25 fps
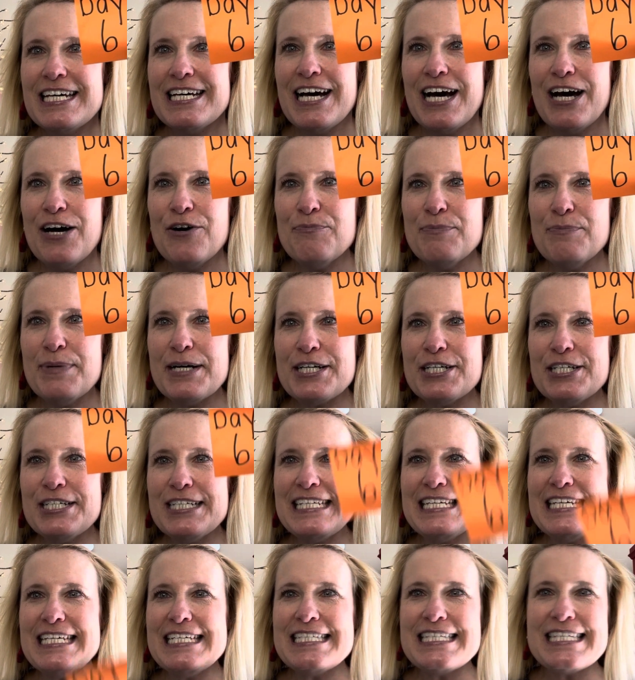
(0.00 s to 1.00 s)
Oh my
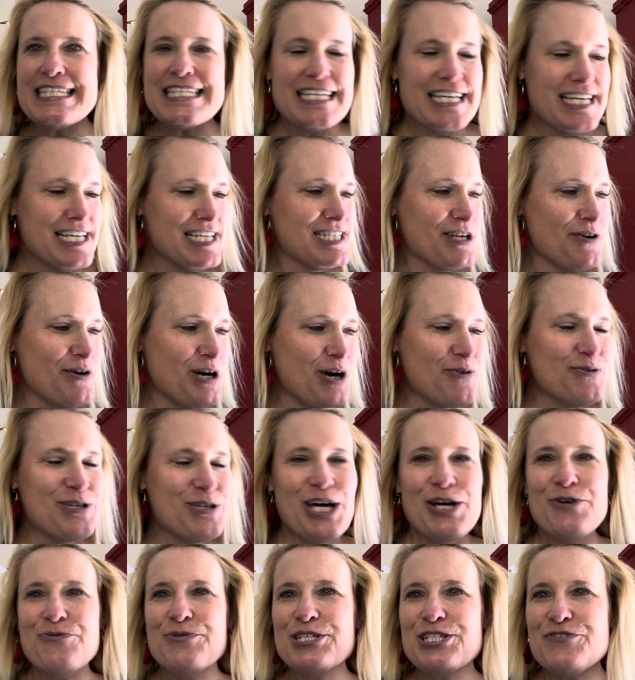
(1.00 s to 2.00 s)
goodness. So I'll
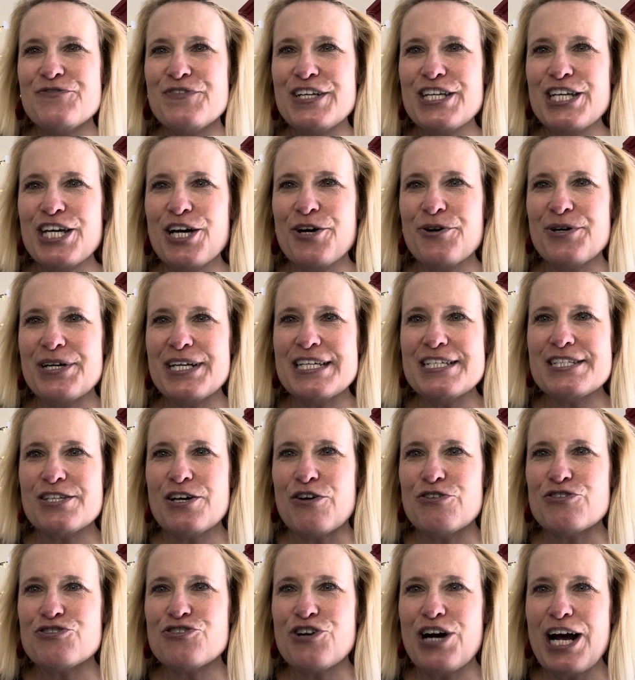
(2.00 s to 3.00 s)
know which video it is, so
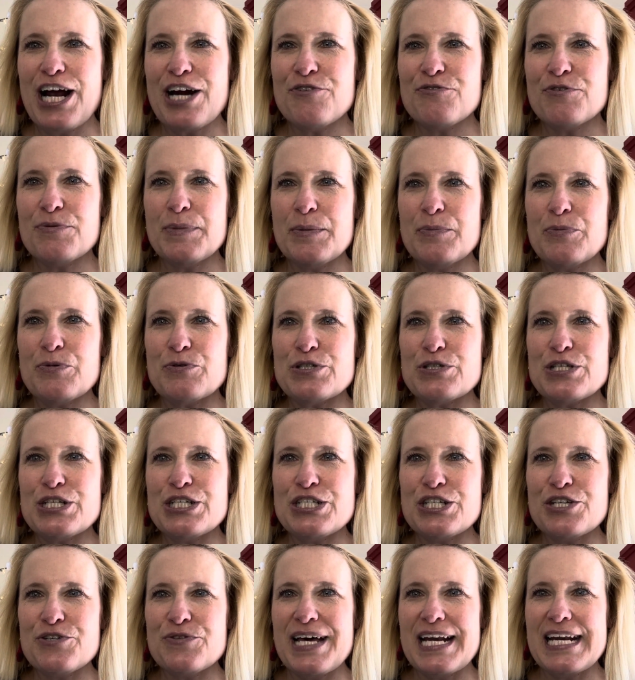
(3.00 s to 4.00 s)
I'll try to remember to
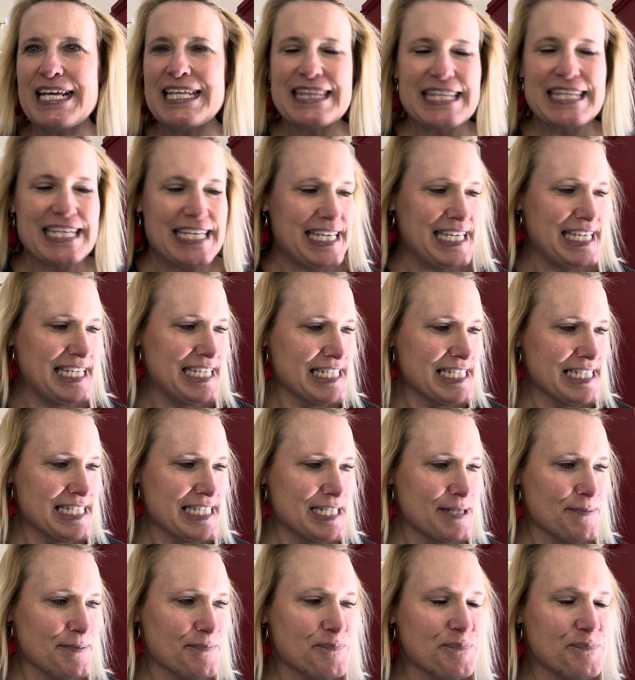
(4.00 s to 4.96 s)
do that at the end.